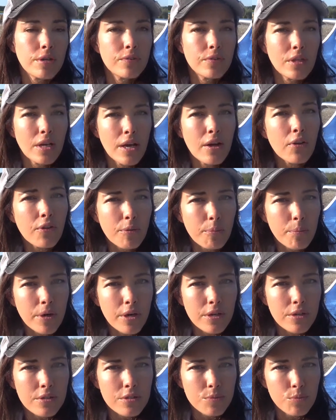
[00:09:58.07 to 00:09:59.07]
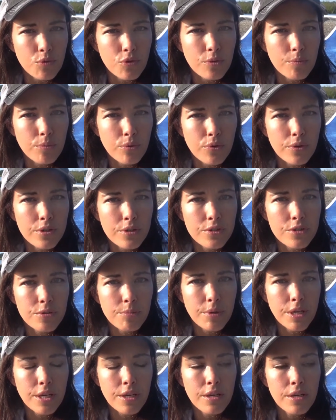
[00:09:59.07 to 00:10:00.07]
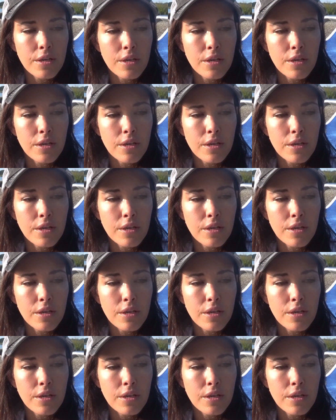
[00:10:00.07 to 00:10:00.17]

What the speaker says: The health part is more important to me.